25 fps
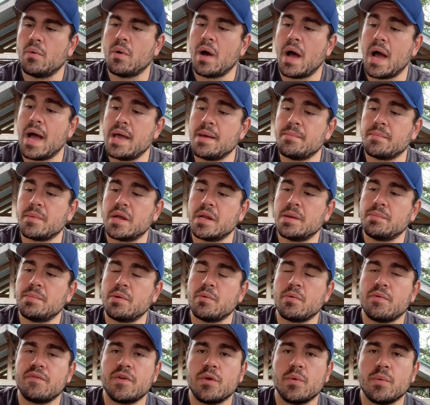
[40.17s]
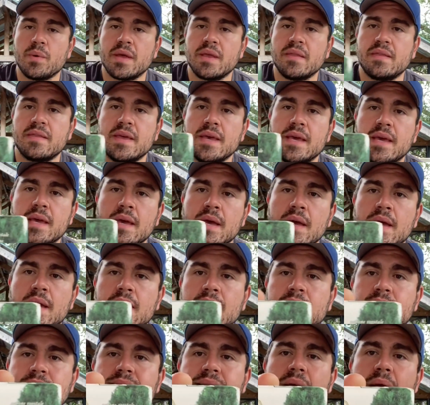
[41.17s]
I am going to be reviewing the
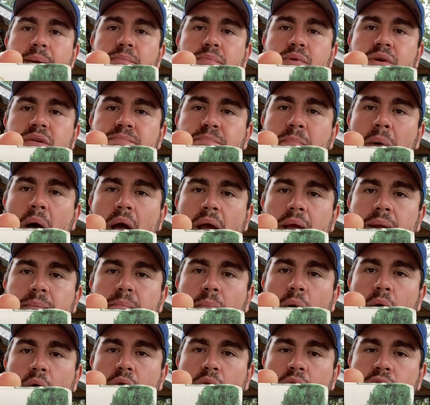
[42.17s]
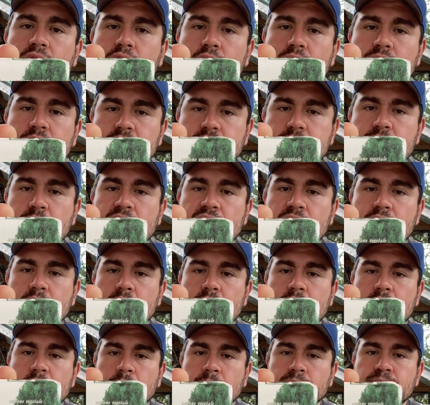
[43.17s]
Cypress Pine bar for this review
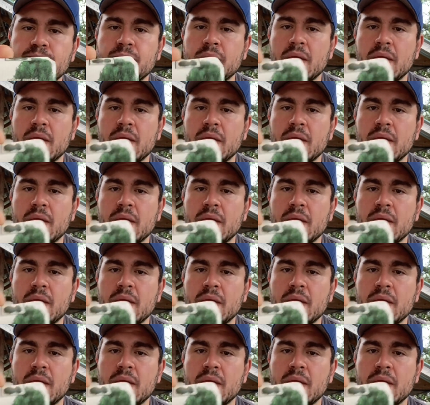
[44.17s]
here.